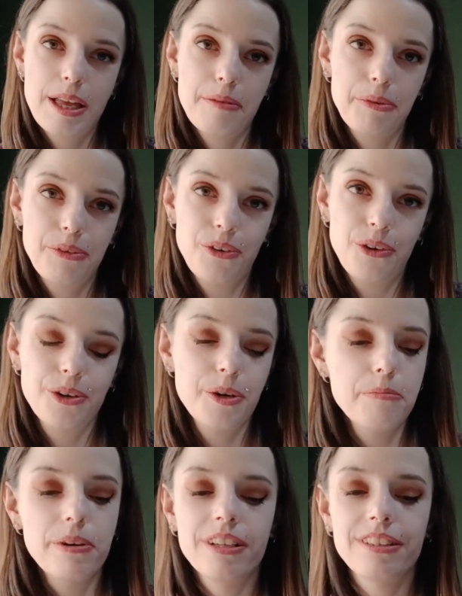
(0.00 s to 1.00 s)
before,
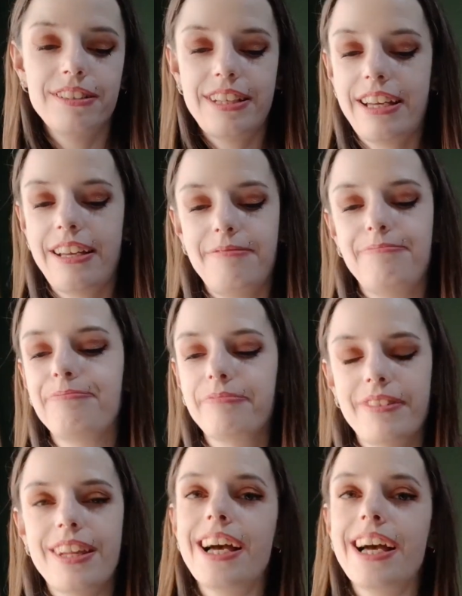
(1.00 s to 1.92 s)
but I